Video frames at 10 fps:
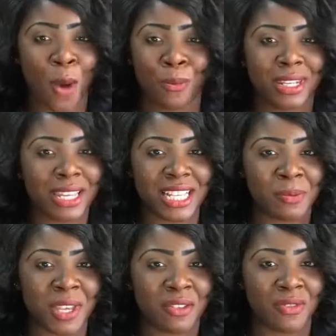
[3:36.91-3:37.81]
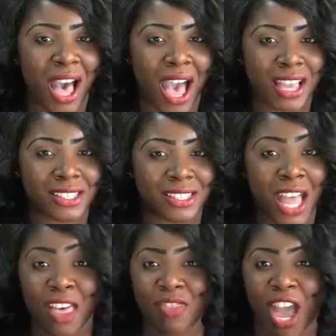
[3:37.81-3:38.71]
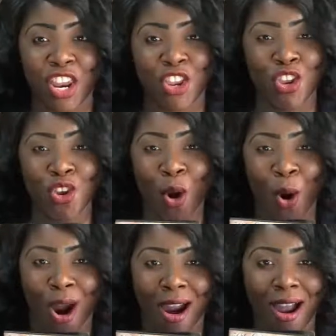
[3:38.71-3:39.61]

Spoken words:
please be advised that your